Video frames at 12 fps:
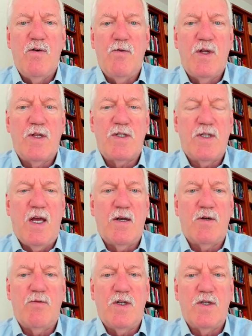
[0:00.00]
with a
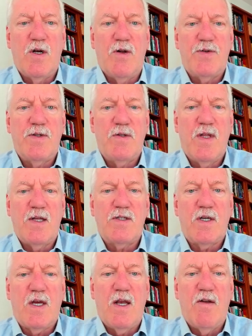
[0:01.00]
standard result. That's
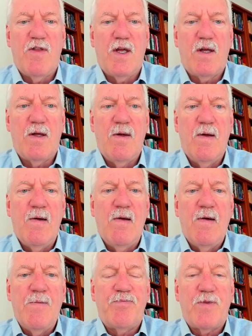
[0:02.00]
the kind of thing.
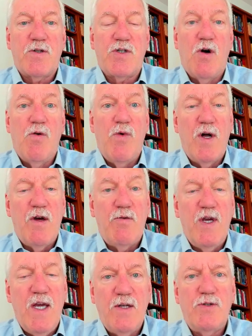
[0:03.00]
So what are
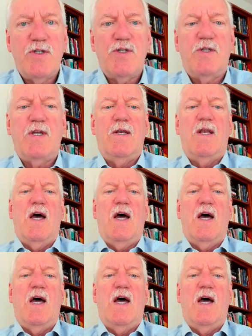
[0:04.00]
we interested in